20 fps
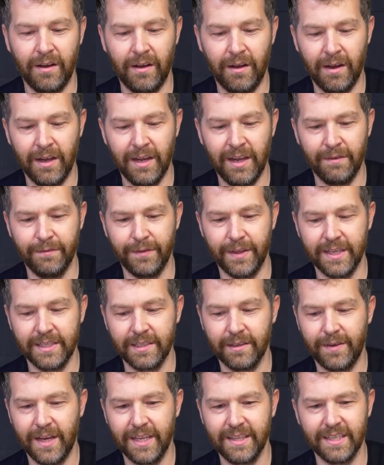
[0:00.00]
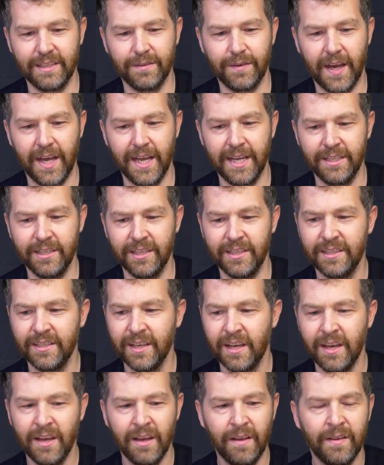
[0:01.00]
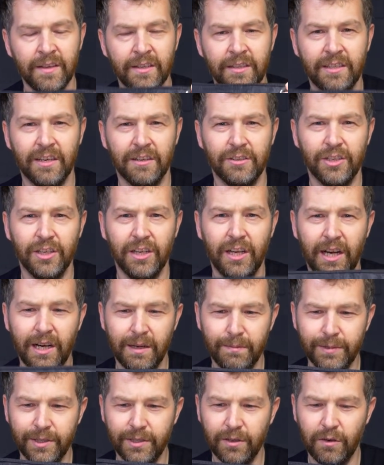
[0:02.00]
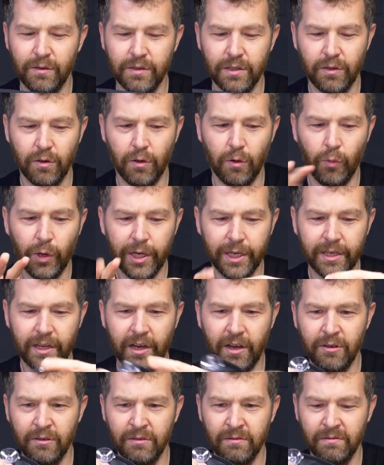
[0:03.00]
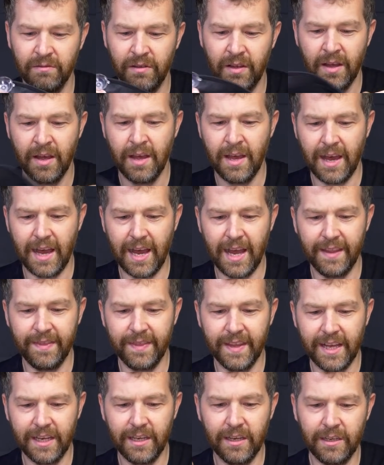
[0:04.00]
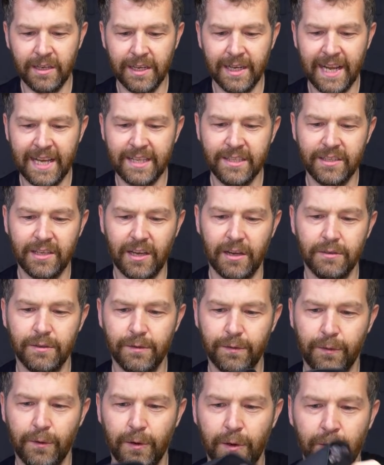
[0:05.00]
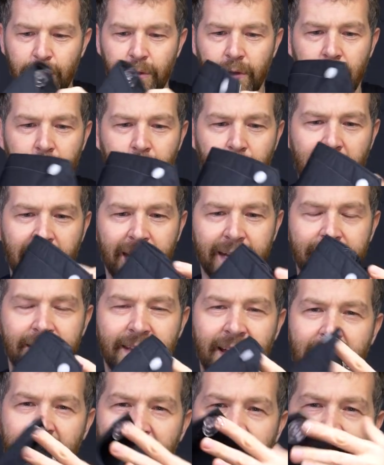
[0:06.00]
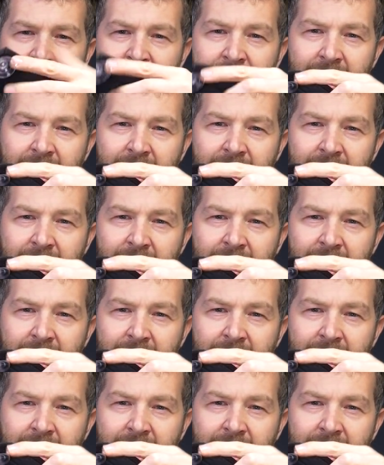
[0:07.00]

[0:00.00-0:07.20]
I love this. I've had this for ages. Suction cups onto a window, and then your lens goes through the back there,